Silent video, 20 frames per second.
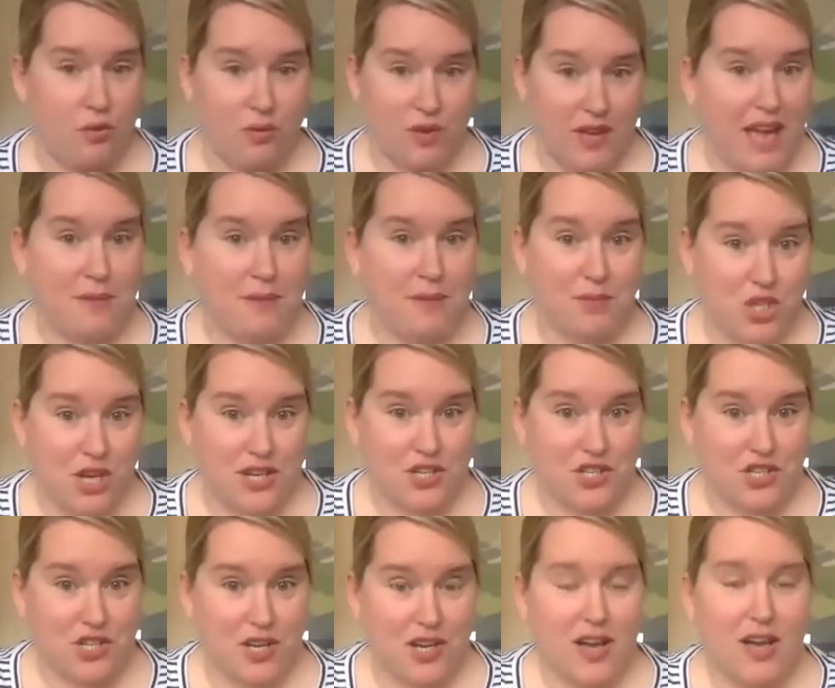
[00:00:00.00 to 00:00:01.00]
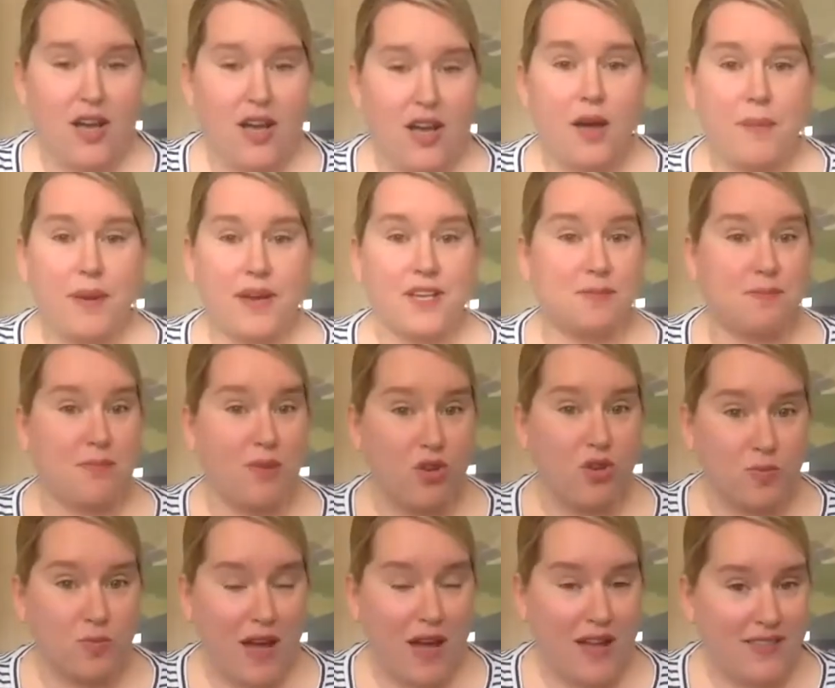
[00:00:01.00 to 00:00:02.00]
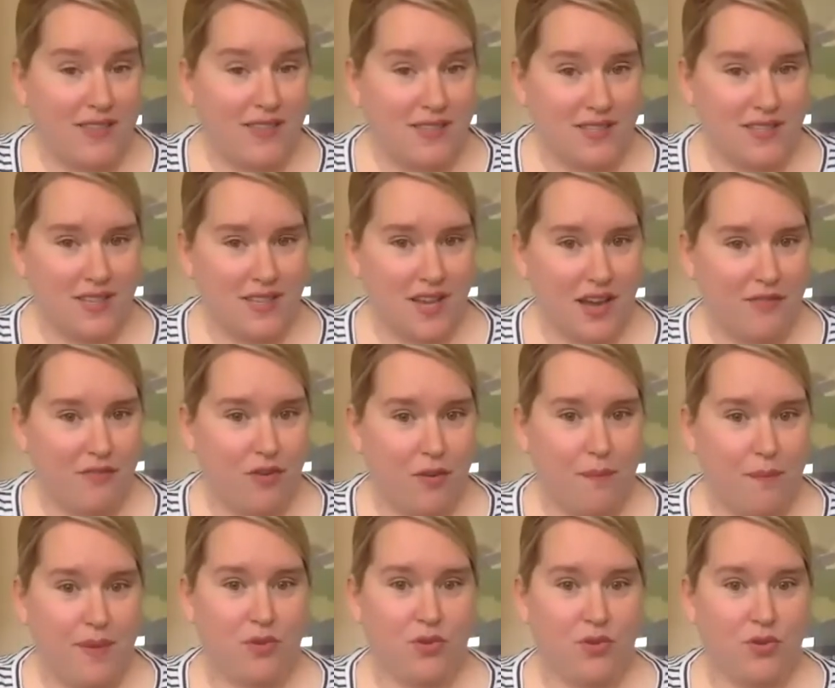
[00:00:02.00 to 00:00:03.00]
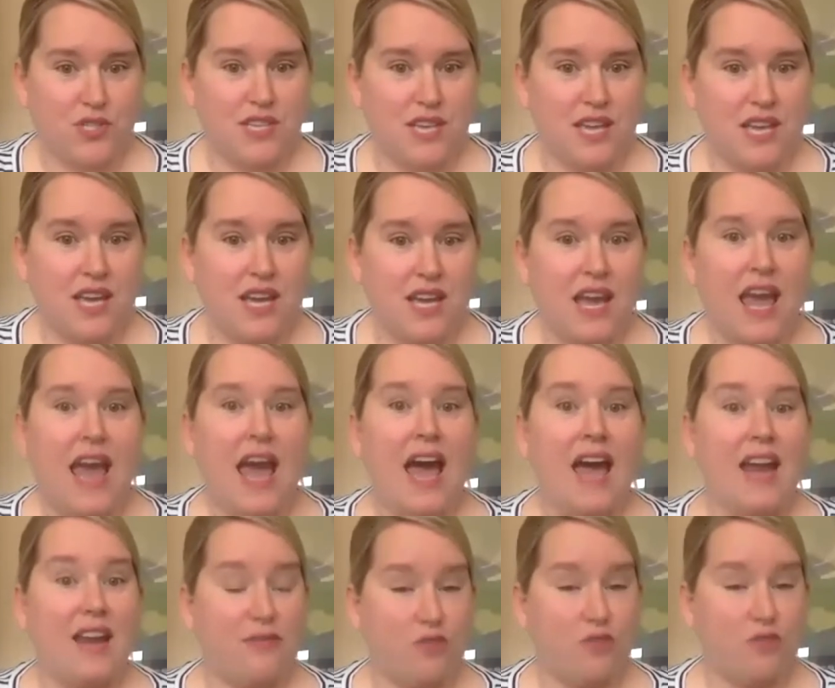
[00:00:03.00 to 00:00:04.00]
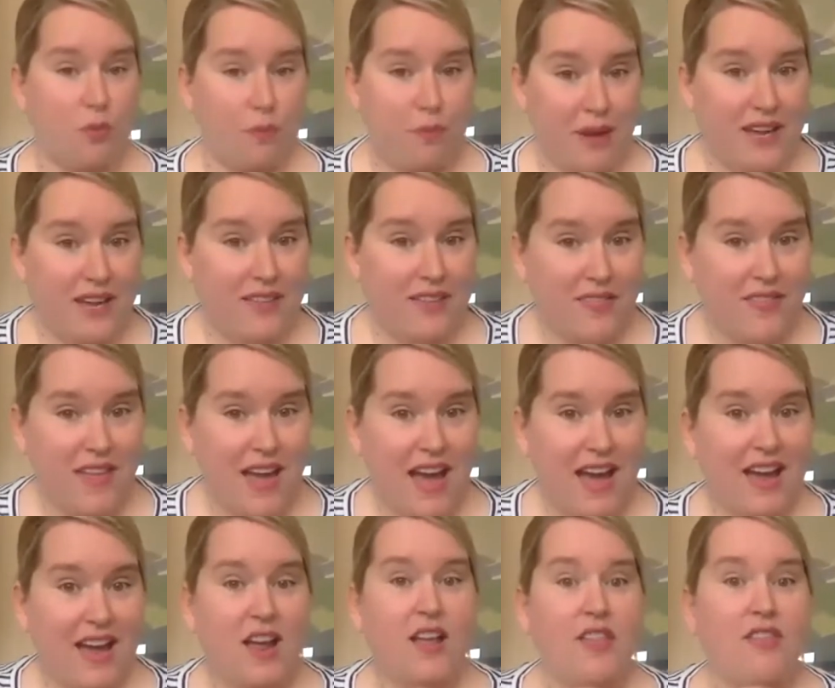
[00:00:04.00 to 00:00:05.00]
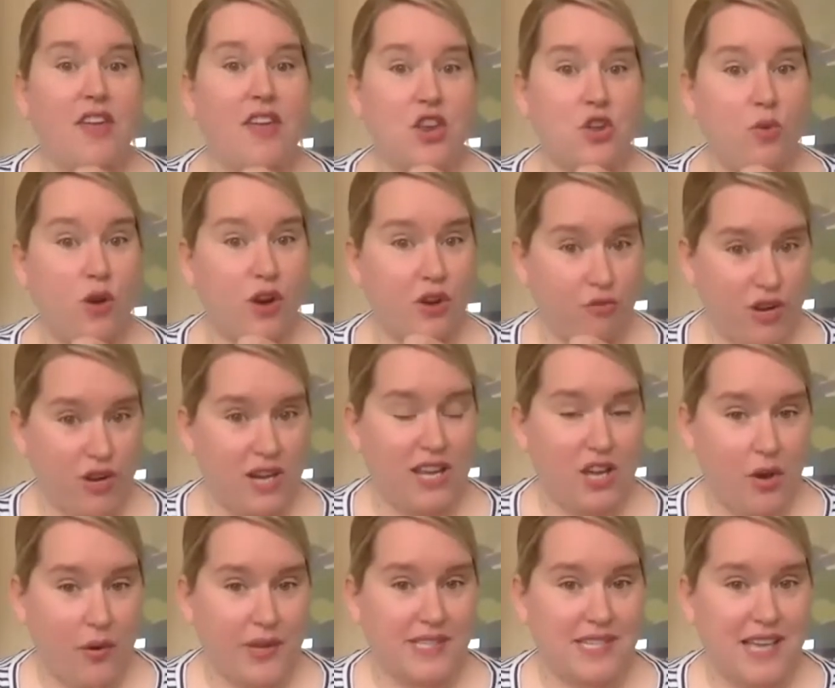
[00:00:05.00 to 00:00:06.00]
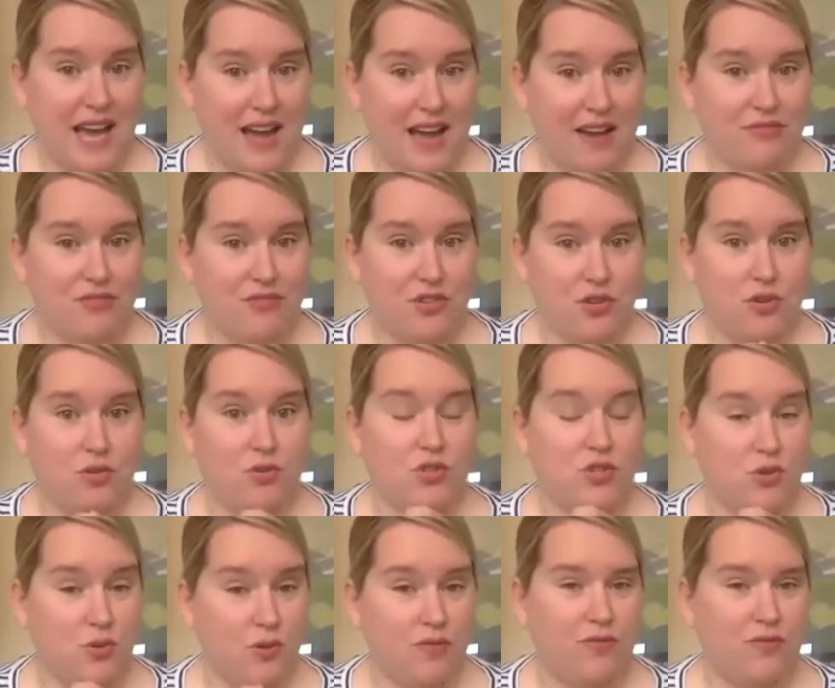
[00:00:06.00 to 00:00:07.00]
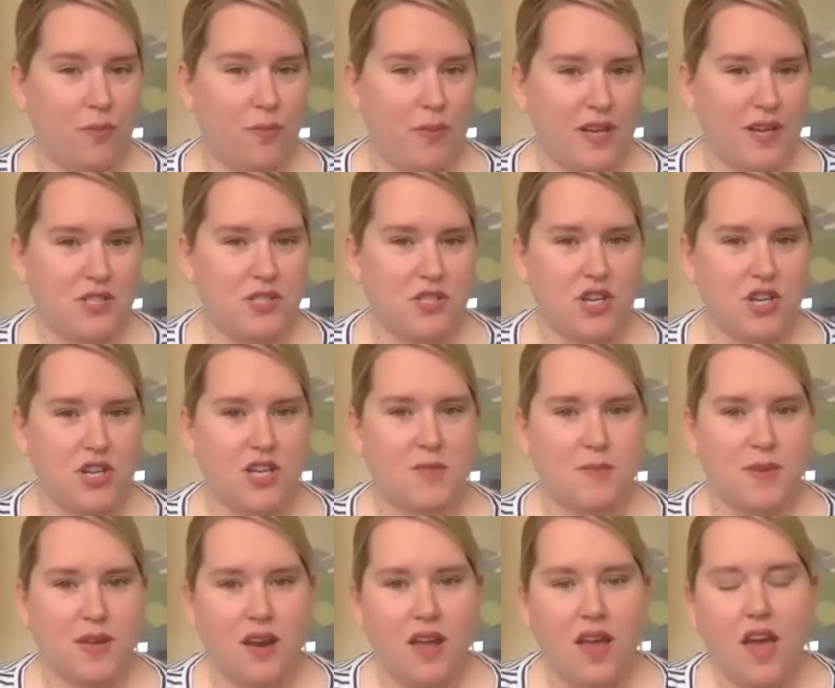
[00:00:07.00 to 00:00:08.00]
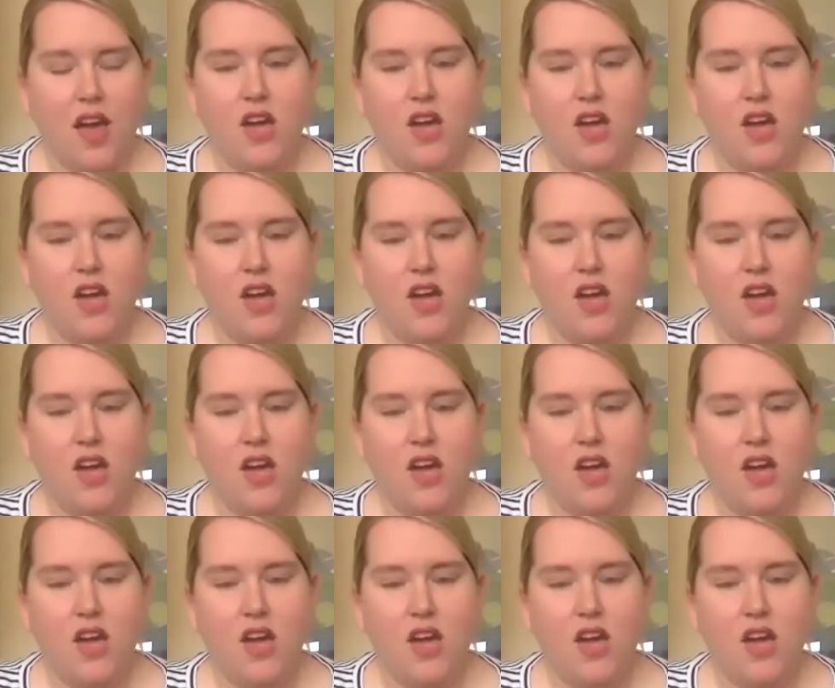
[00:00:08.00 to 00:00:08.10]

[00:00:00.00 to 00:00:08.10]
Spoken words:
game changer, because most patterns are designed for a B or C, and if you're bigger than that, then you are really going to have to do a full bust adjustment.